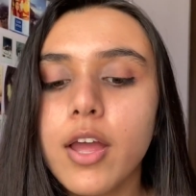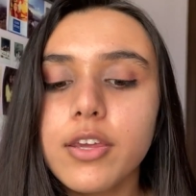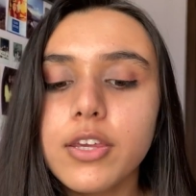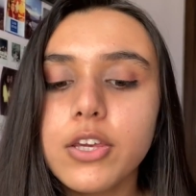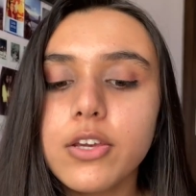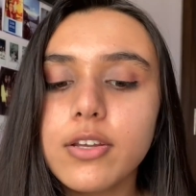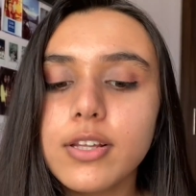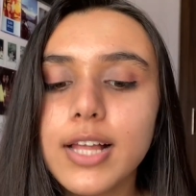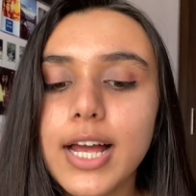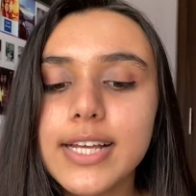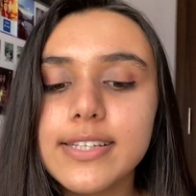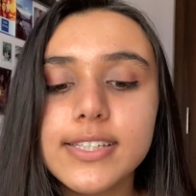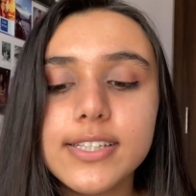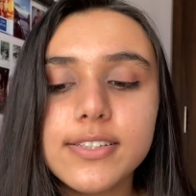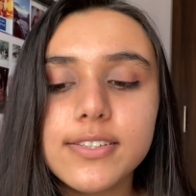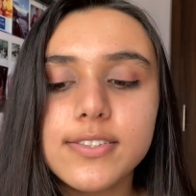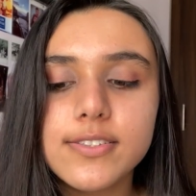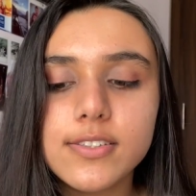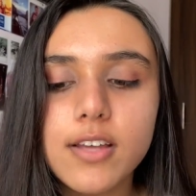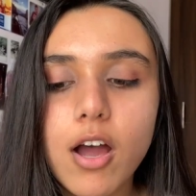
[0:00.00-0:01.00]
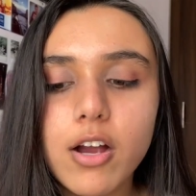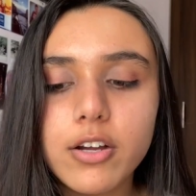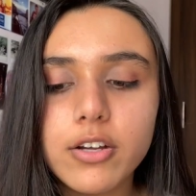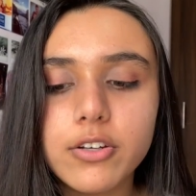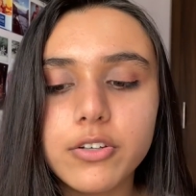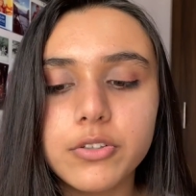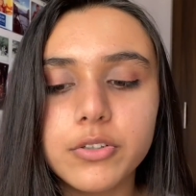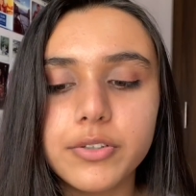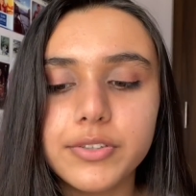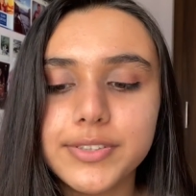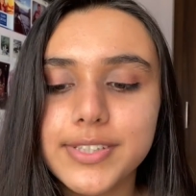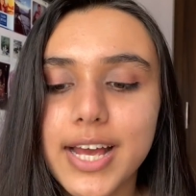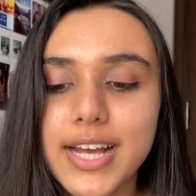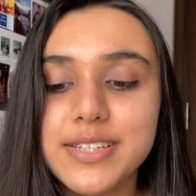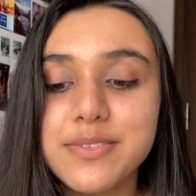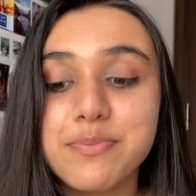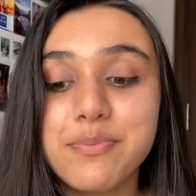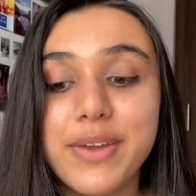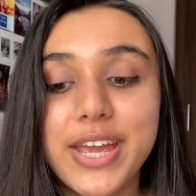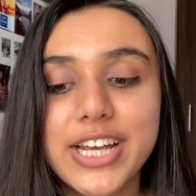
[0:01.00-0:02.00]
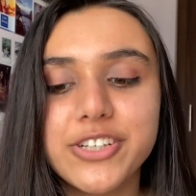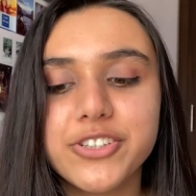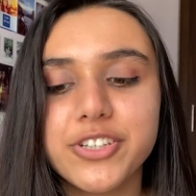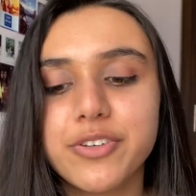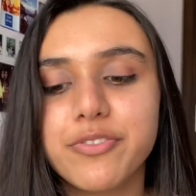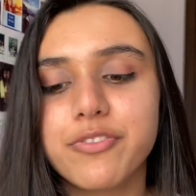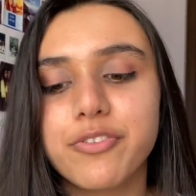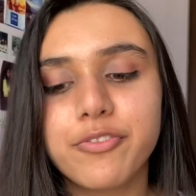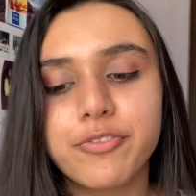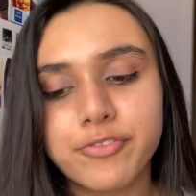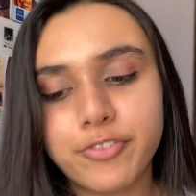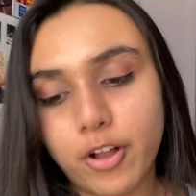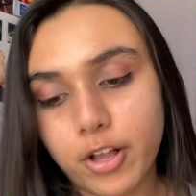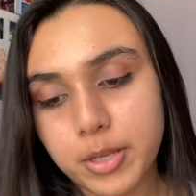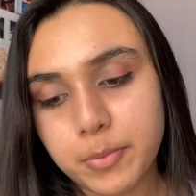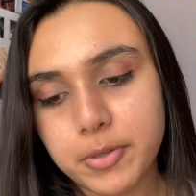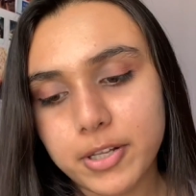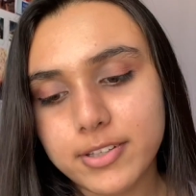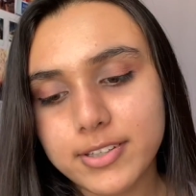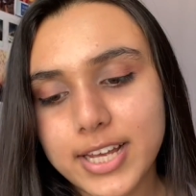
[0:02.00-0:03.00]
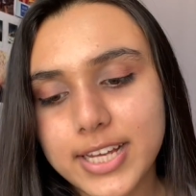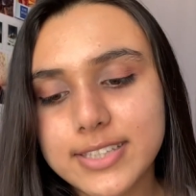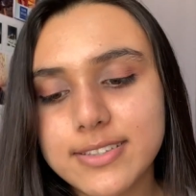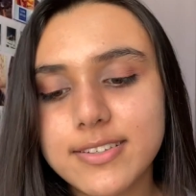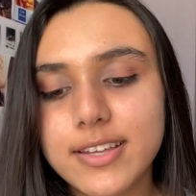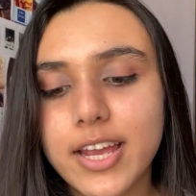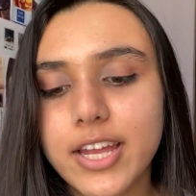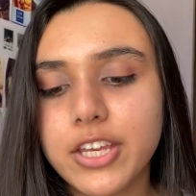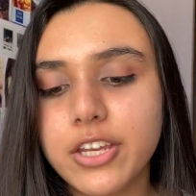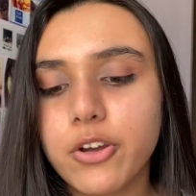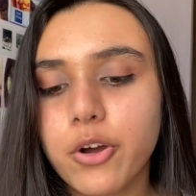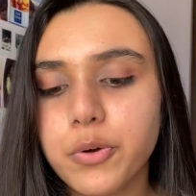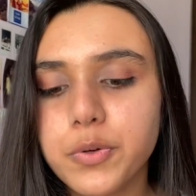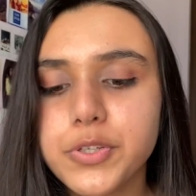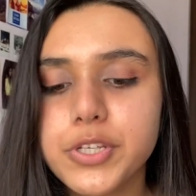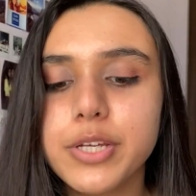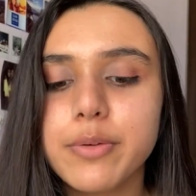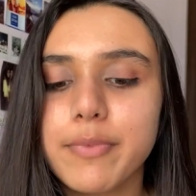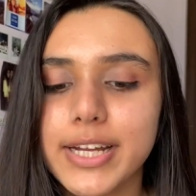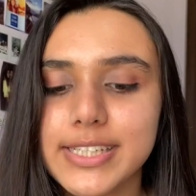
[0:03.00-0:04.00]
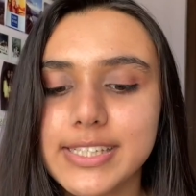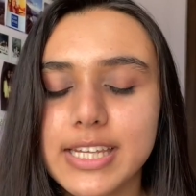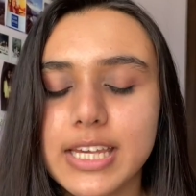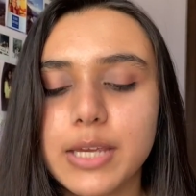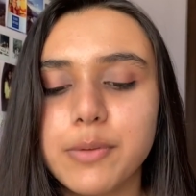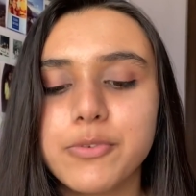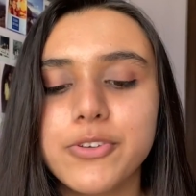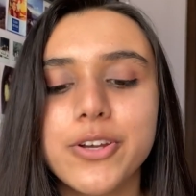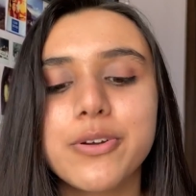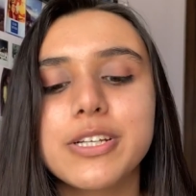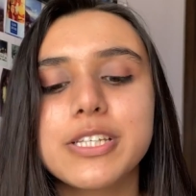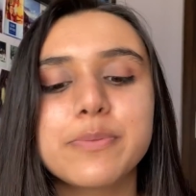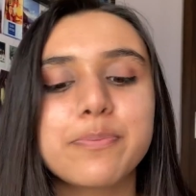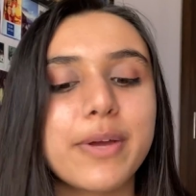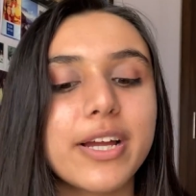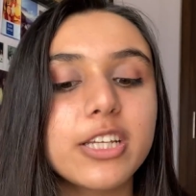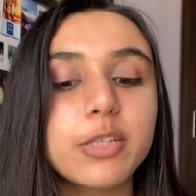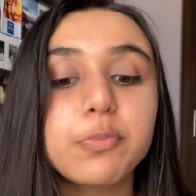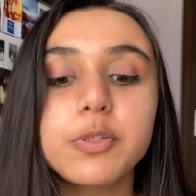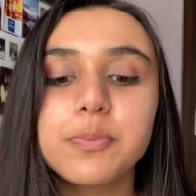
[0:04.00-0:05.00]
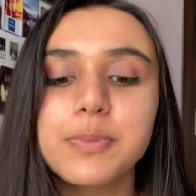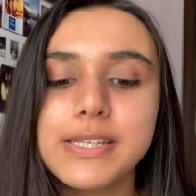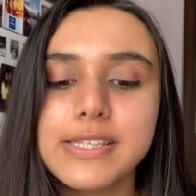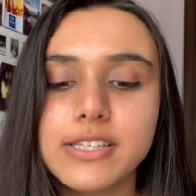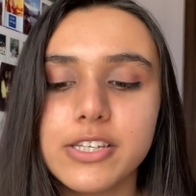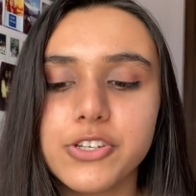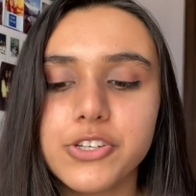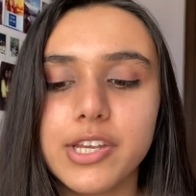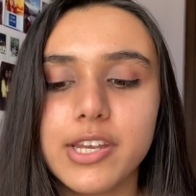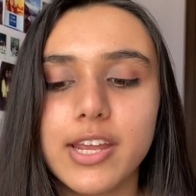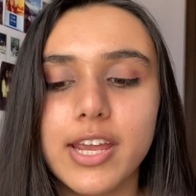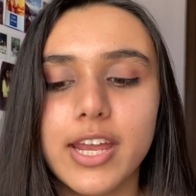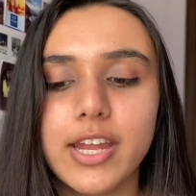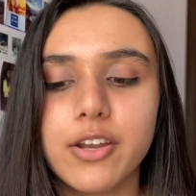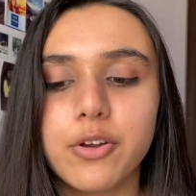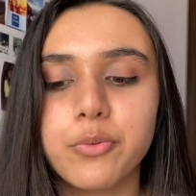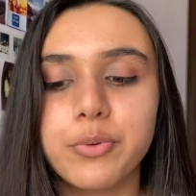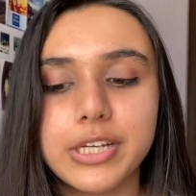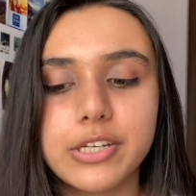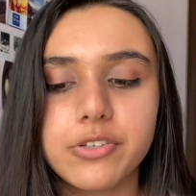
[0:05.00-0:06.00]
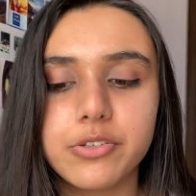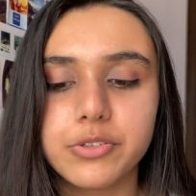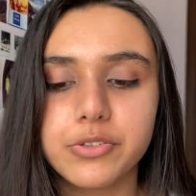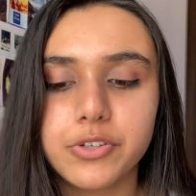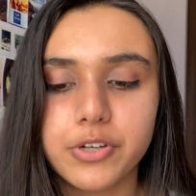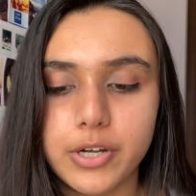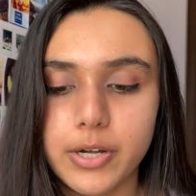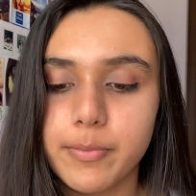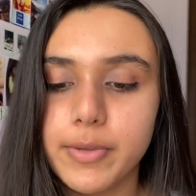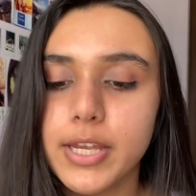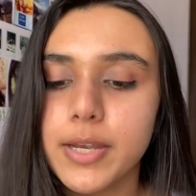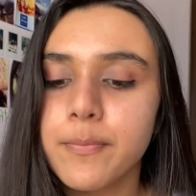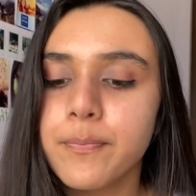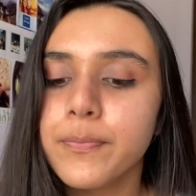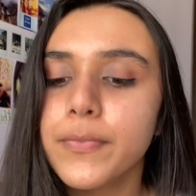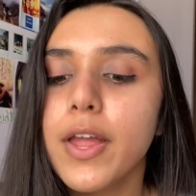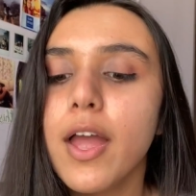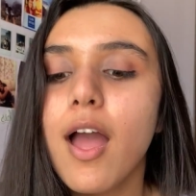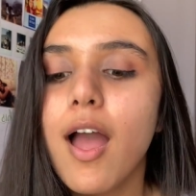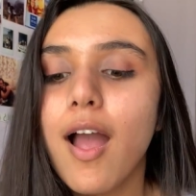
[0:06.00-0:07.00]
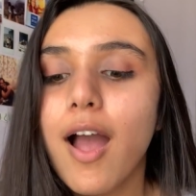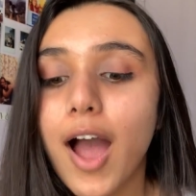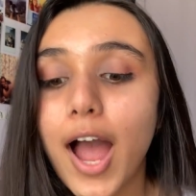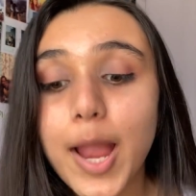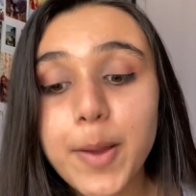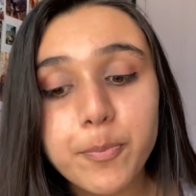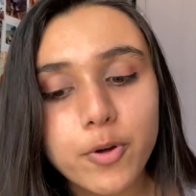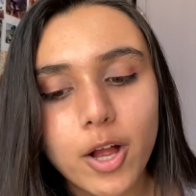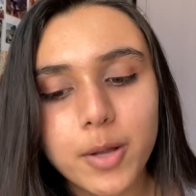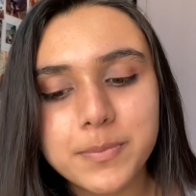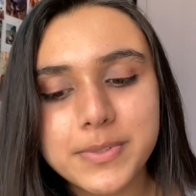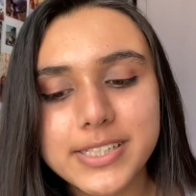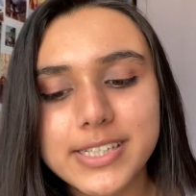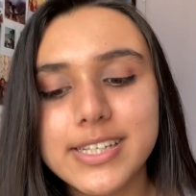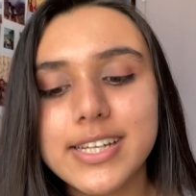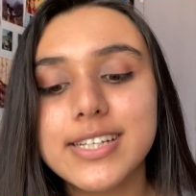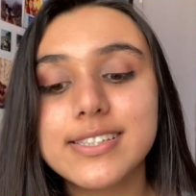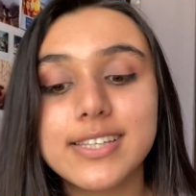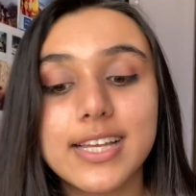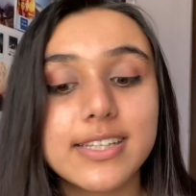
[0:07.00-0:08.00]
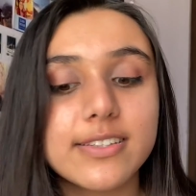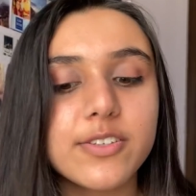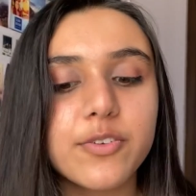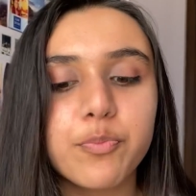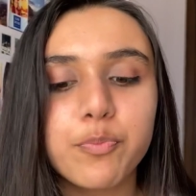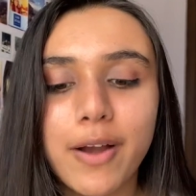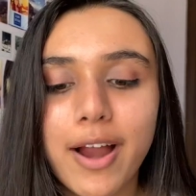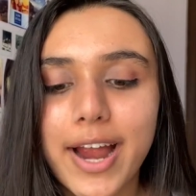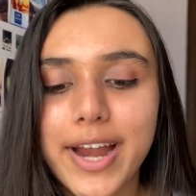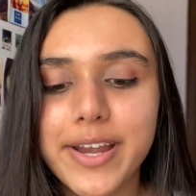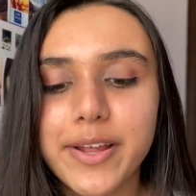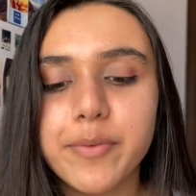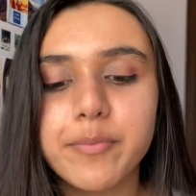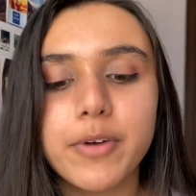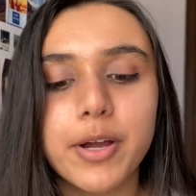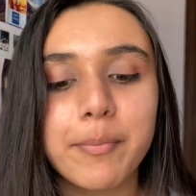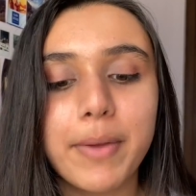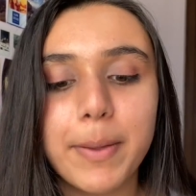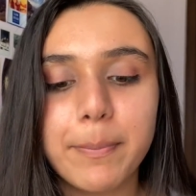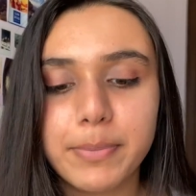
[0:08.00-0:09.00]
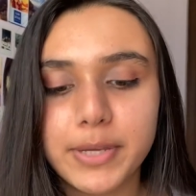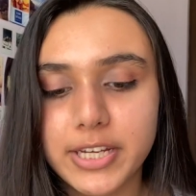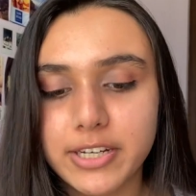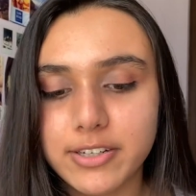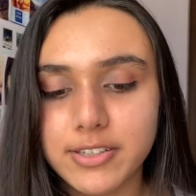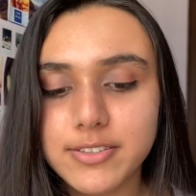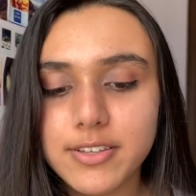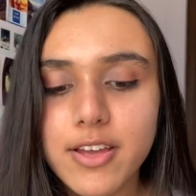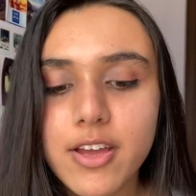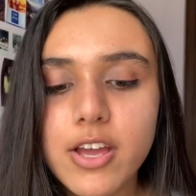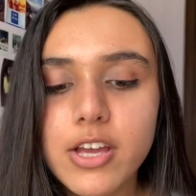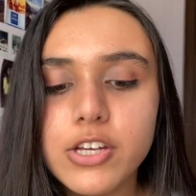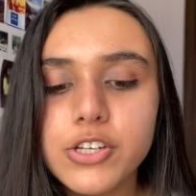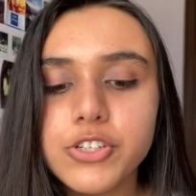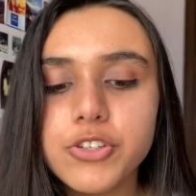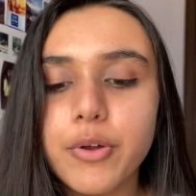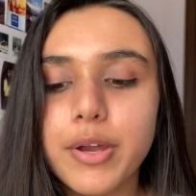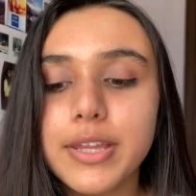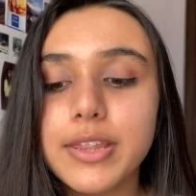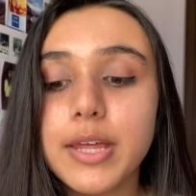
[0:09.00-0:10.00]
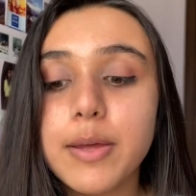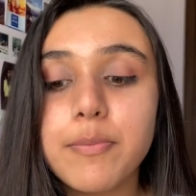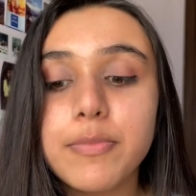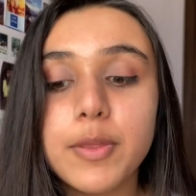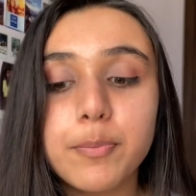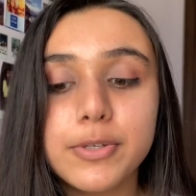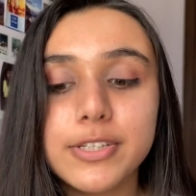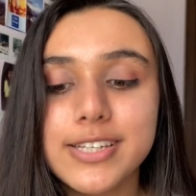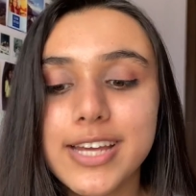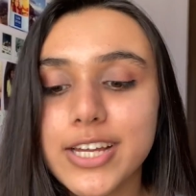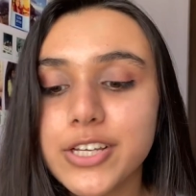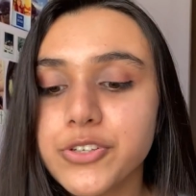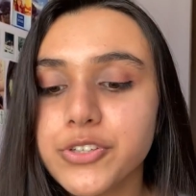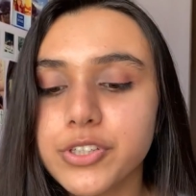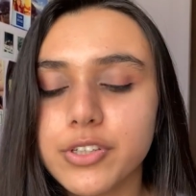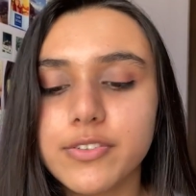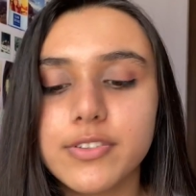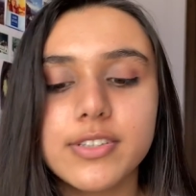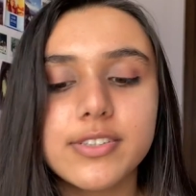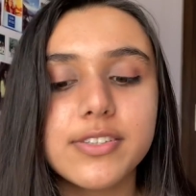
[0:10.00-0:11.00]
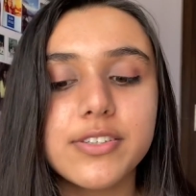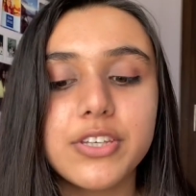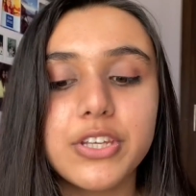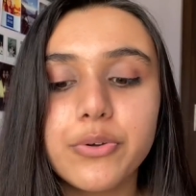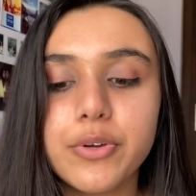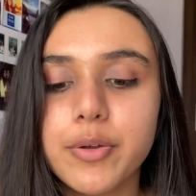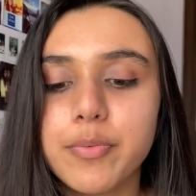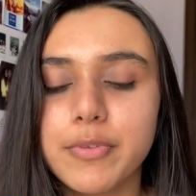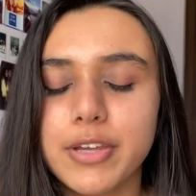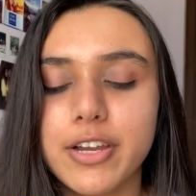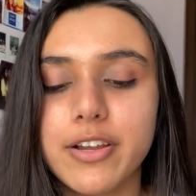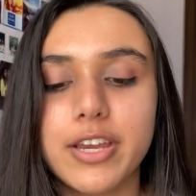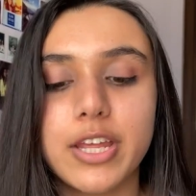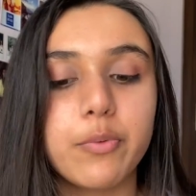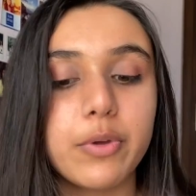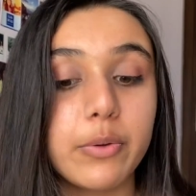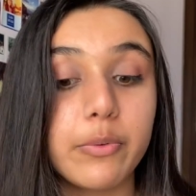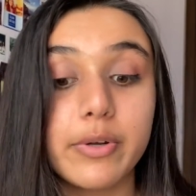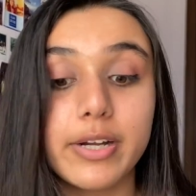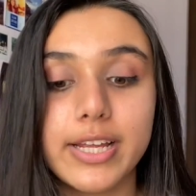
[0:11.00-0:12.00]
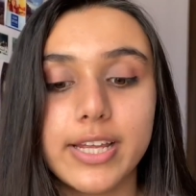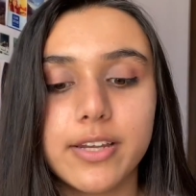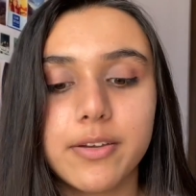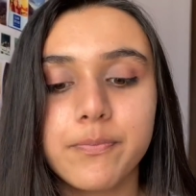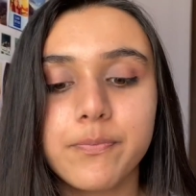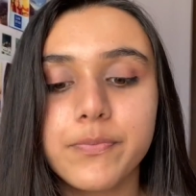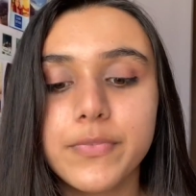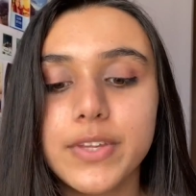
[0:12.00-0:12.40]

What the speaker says: Utilizing soccer rules as makeshift volleyball nets and coaching my team to a respectable position in a regional tournament, I prompted a sense of pride among my peers, showing them the potential of this new community we were in.